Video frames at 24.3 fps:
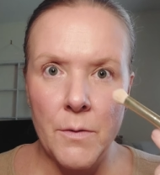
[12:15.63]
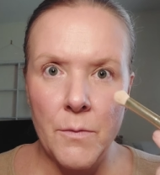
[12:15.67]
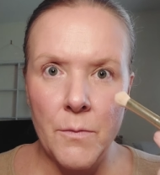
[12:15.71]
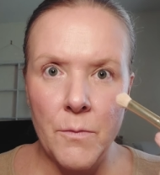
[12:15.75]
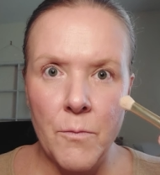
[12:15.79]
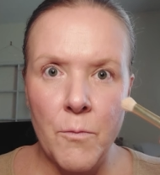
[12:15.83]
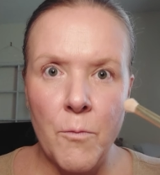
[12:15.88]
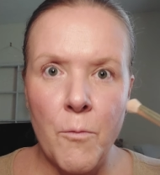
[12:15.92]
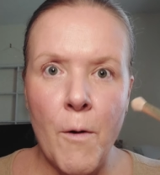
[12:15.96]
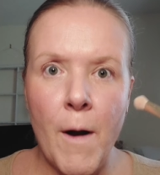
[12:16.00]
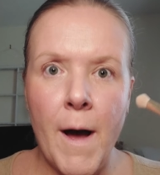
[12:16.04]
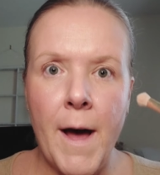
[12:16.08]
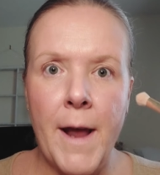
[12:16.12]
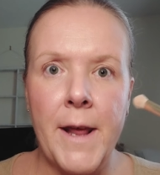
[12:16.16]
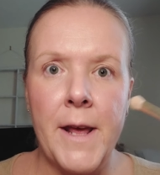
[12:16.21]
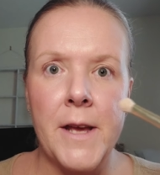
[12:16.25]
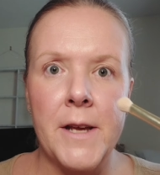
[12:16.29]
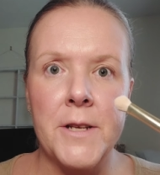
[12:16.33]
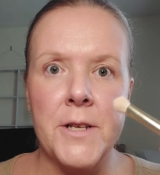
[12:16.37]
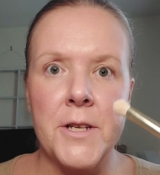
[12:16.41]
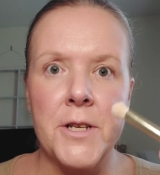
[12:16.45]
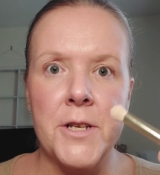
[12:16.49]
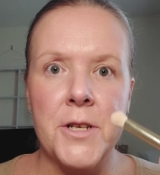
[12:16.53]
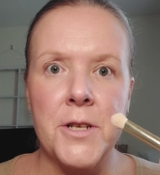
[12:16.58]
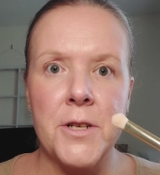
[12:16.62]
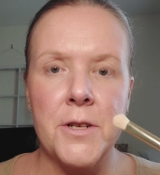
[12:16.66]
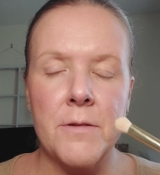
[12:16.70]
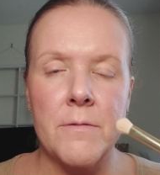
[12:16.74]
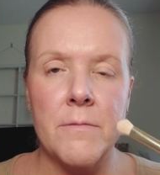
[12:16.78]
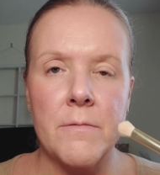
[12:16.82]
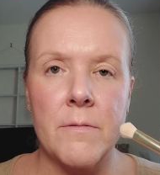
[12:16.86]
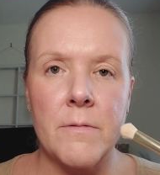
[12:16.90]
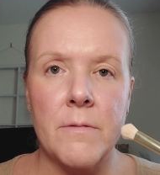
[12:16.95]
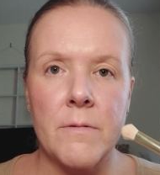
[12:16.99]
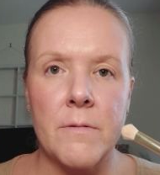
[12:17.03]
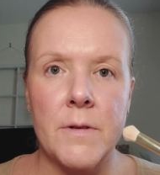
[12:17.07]
reddish
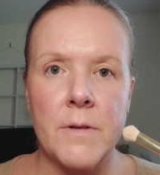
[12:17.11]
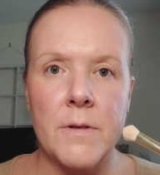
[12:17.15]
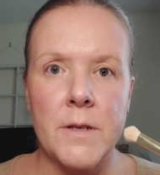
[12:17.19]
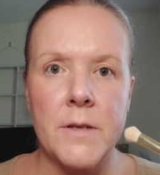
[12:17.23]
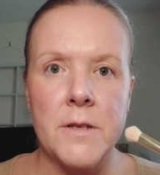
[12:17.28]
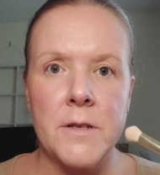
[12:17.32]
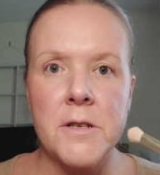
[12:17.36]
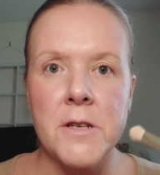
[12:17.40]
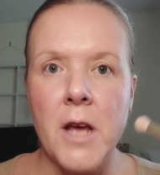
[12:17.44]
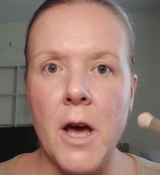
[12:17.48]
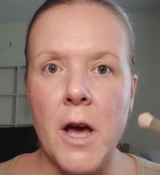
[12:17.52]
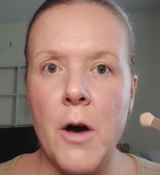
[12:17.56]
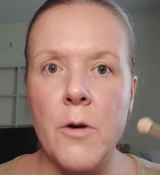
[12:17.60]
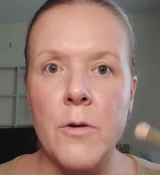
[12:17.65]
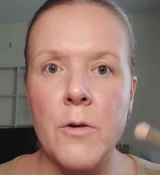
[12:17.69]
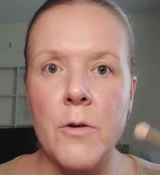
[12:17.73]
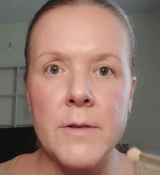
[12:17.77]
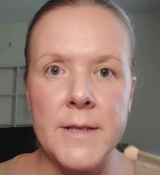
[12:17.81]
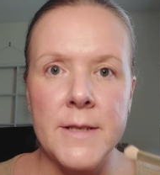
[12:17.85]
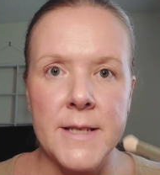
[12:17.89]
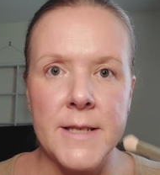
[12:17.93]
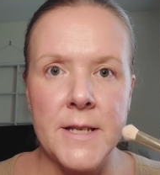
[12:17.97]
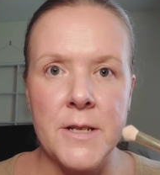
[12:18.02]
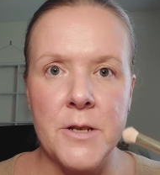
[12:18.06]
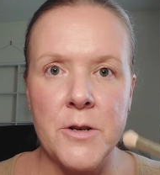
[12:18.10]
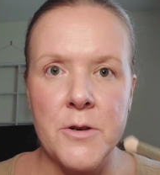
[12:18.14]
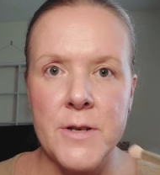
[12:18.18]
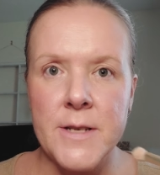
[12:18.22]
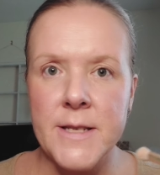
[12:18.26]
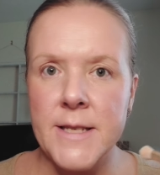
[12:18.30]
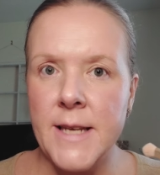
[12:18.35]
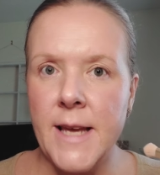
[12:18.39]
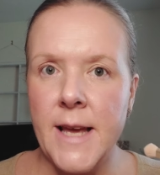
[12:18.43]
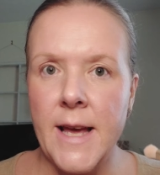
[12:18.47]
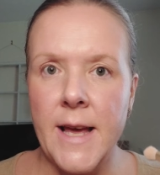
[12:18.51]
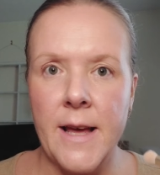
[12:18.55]
tones in your
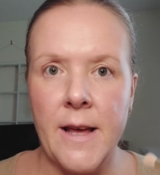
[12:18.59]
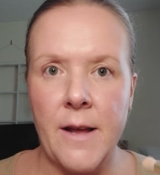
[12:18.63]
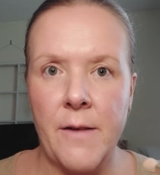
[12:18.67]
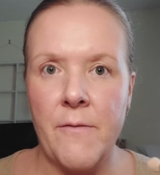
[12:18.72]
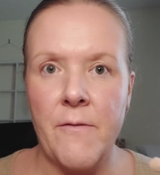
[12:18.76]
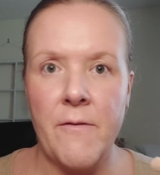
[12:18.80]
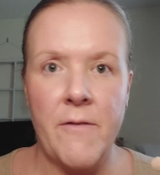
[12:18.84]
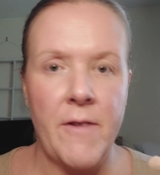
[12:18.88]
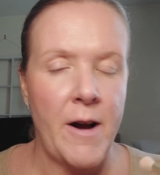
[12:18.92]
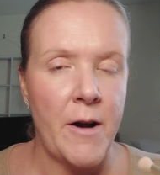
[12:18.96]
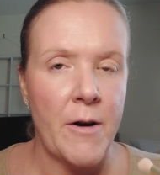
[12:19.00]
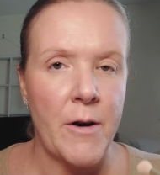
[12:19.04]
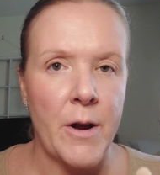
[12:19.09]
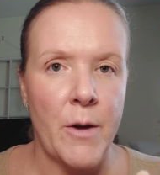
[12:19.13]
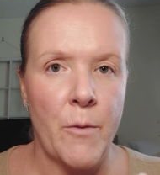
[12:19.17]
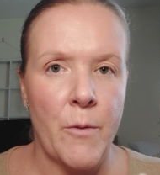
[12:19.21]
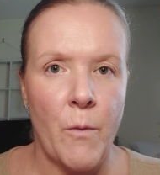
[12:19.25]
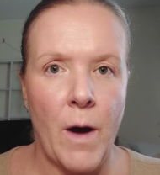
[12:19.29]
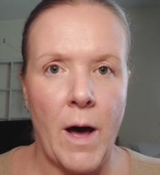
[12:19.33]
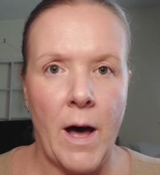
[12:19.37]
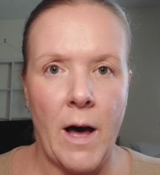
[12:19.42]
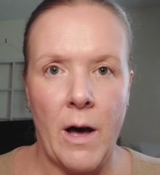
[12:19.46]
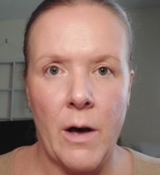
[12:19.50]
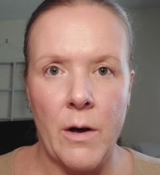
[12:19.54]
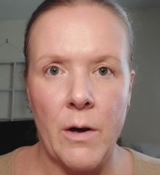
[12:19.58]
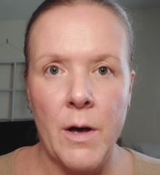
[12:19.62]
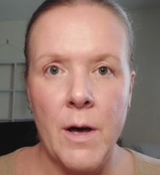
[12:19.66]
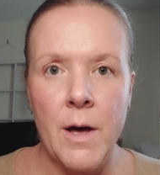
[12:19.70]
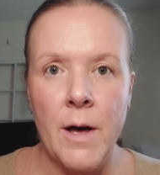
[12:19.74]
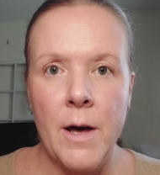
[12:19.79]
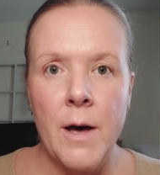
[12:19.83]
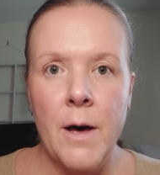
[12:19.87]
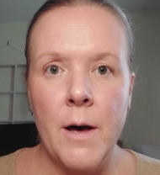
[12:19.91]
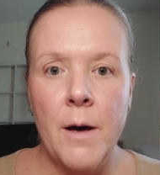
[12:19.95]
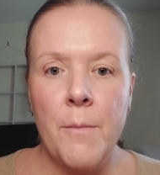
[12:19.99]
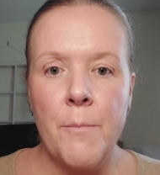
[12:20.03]
skin very well
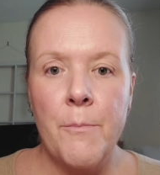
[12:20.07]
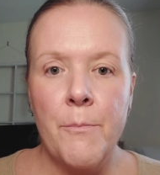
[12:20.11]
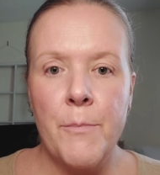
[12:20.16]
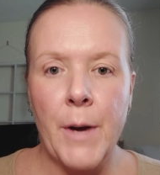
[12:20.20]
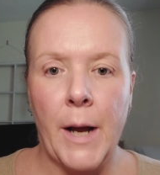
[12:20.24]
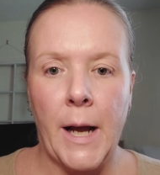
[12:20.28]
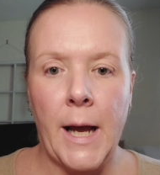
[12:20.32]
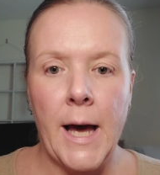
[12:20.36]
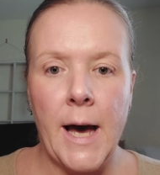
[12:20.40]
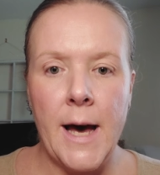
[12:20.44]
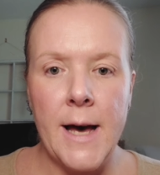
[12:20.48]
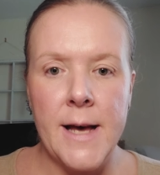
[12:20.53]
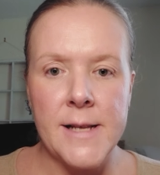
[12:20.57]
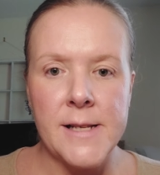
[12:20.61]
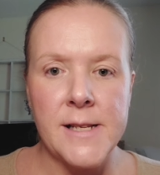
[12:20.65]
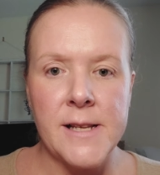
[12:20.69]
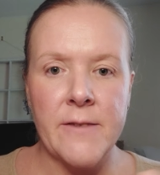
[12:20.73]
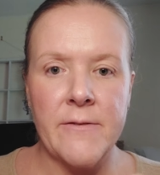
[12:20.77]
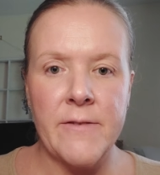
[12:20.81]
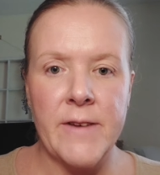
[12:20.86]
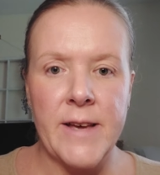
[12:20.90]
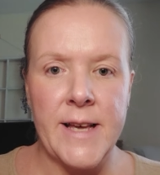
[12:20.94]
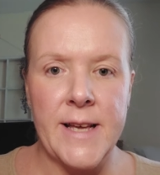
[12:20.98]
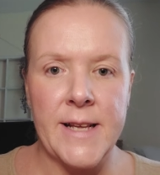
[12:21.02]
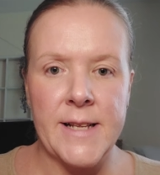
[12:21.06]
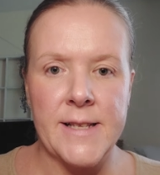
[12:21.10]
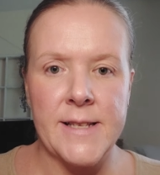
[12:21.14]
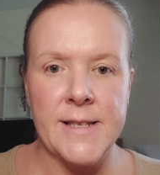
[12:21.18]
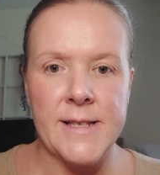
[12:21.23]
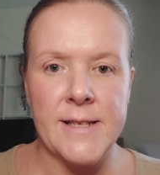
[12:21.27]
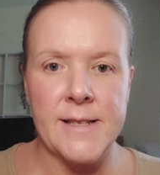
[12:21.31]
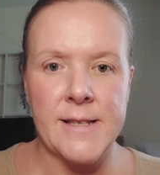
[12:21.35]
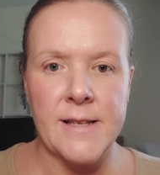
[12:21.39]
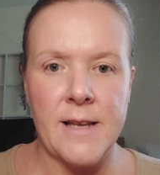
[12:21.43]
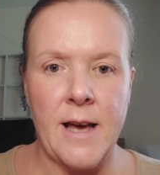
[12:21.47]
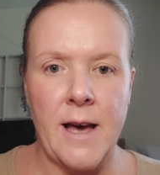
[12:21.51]
because of
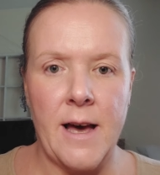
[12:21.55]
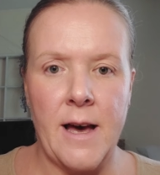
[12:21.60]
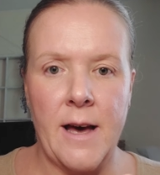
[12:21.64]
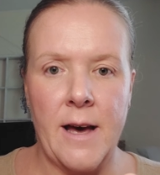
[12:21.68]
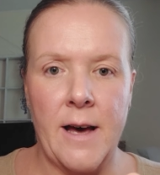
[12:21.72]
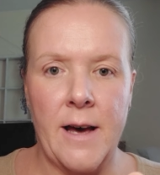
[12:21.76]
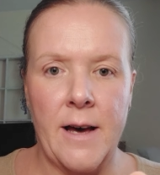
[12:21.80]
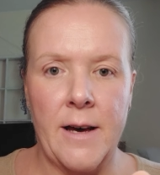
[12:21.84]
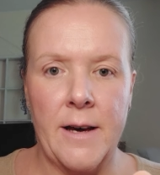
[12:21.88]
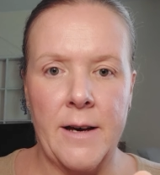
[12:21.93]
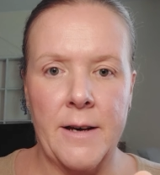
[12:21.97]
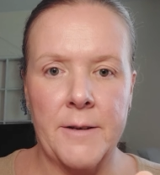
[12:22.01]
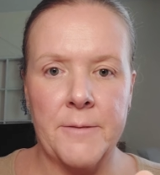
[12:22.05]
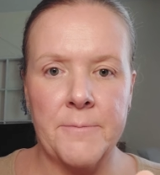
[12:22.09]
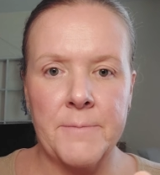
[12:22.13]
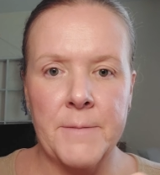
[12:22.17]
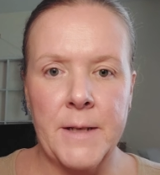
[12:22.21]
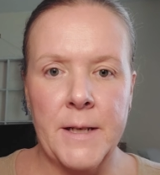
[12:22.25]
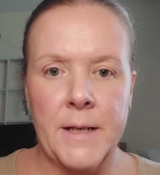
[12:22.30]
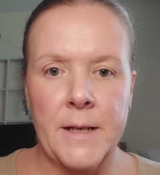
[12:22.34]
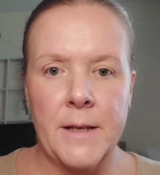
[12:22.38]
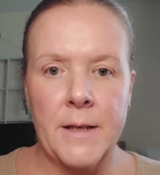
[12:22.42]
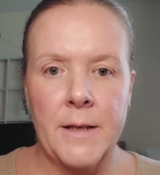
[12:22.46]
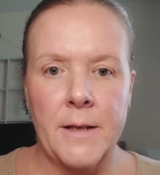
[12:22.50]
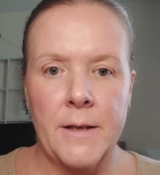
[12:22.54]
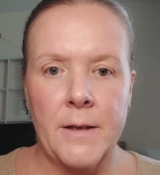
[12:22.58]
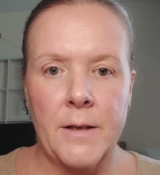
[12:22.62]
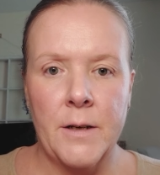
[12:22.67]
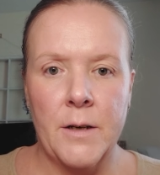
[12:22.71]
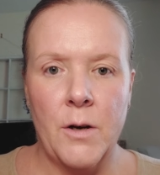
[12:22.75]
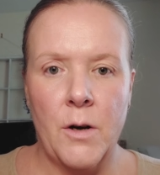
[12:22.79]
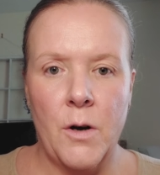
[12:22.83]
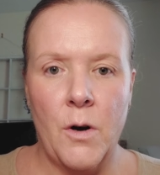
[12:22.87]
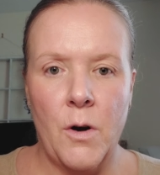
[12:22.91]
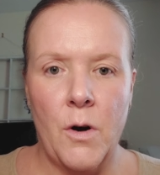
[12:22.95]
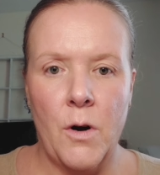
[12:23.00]
its kind
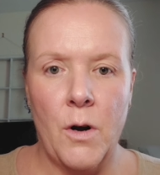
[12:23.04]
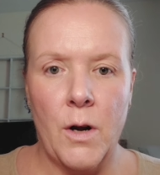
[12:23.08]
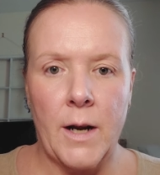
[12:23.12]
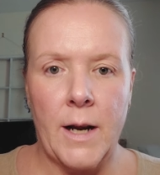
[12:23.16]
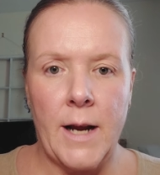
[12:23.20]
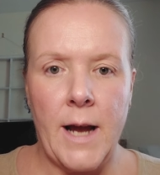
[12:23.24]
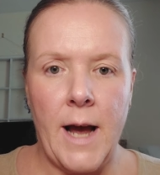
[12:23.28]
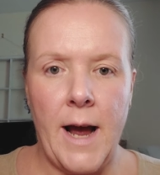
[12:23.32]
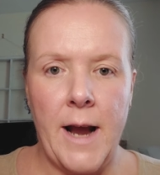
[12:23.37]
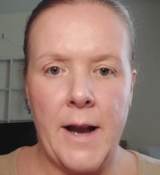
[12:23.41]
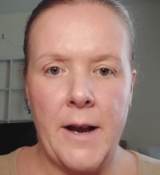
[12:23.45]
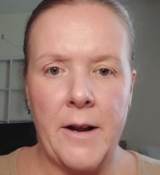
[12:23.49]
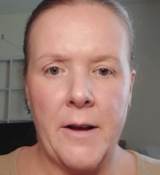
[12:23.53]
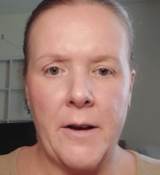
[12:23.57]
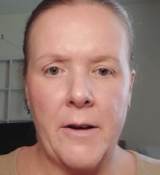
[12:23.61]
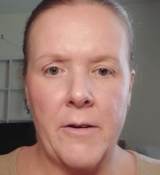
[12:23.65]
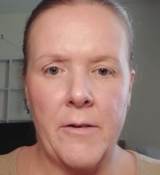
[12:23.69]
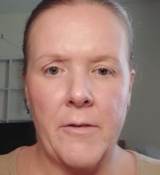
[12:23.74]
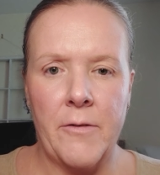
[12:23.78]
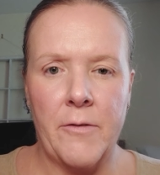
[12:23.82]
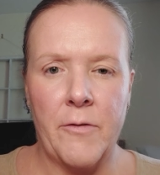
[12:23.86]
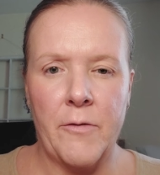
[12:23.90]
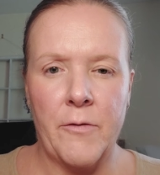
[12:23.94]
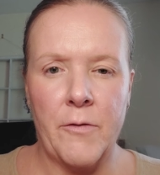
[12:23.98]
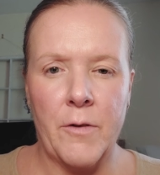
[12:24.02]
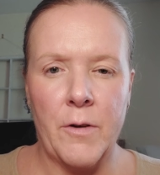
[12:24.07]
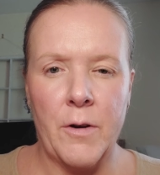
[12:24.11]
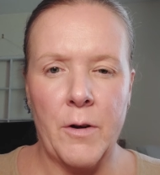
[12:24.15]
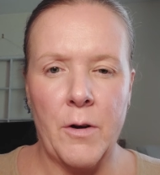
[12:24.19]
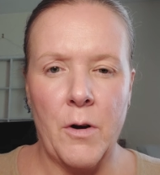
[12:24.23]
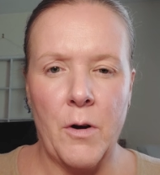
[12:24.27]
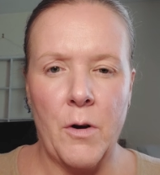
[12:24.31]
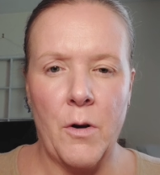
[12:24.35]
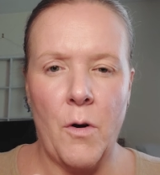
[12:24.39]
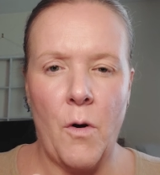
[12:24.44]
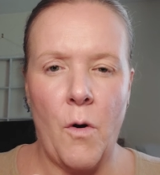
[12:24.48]
of
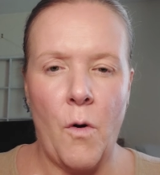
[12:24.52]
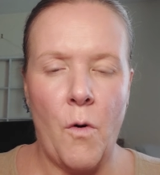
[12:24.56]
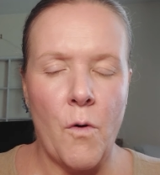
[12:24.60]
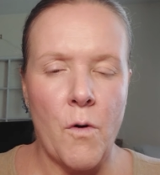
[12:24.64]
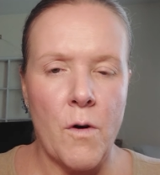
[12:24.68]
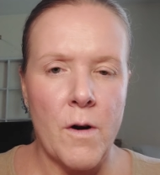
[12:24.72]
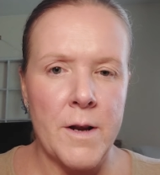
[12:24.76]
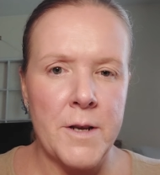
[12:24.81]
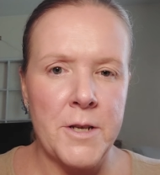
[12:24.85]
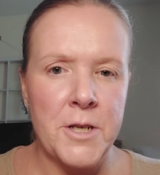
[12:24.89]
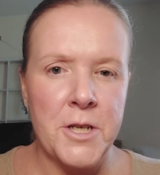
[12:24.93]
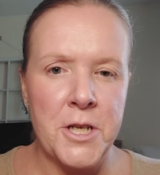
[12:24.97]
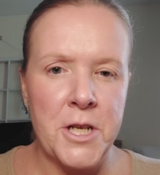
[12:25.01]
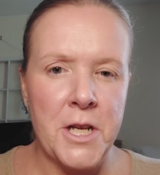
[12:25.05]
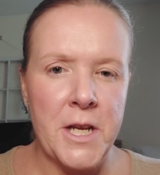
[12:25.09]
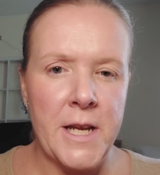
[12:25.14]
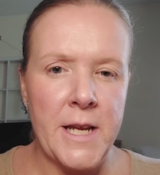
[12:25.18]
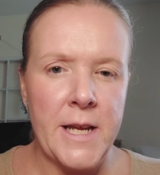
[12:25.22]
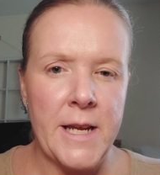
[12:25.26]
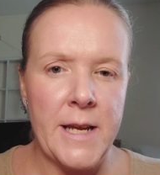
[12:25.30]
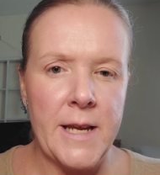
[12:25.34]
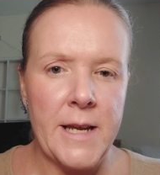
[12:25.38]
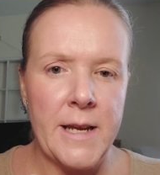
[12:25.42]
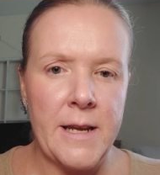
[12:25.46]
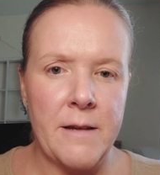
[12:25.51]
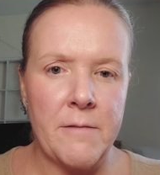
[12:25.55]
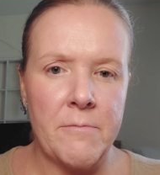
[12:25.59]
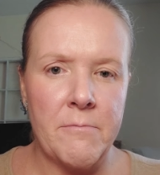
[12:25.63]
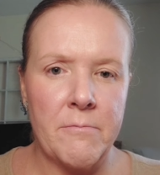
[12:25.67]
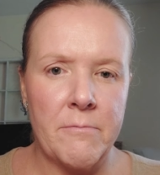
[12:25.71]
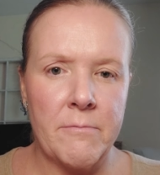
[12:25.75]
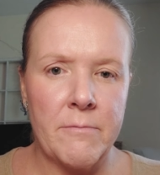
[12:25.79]
orangey